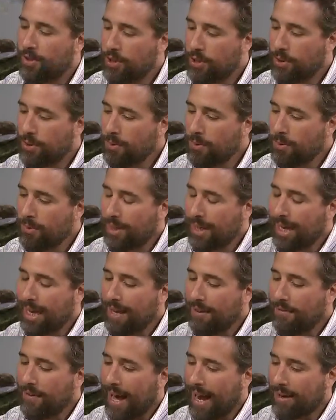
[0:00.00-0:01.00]
two
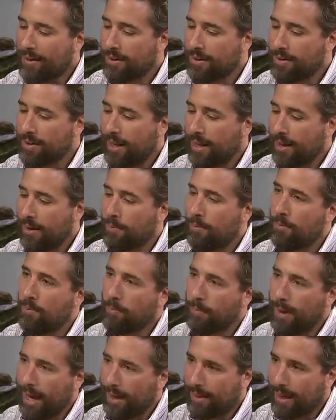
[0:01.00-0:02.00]
key factors that
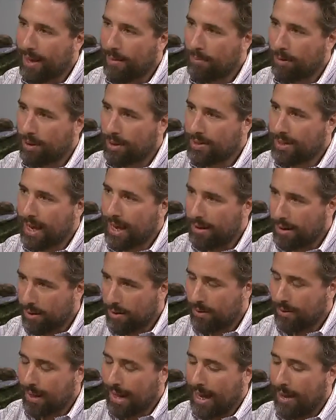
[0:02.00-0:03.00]
my lab looks at and
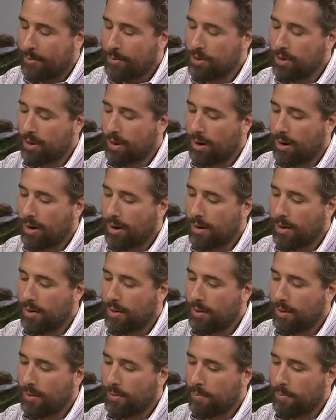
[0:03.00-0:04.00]
other labs are
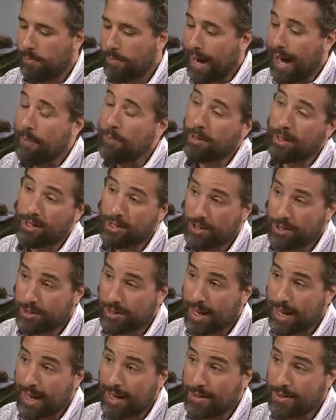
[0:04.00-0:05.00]
the population
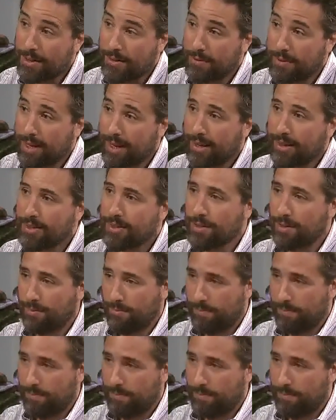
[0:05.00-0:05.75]
size of ticks.